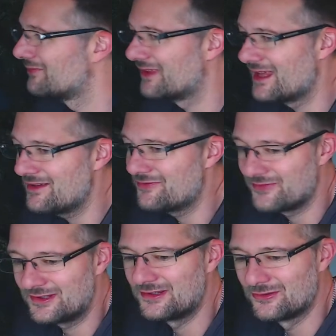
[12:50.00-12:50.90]
If
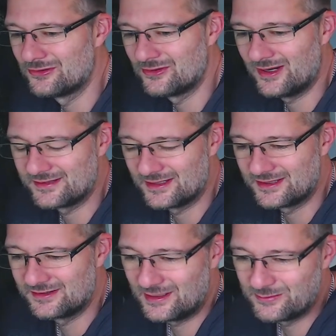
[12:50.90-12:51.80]
you're, I
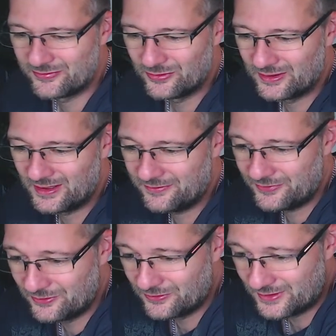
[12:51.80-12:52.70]
did say before, if
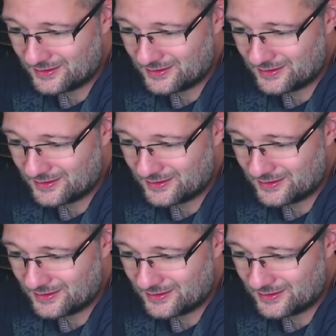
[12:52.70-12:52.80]
your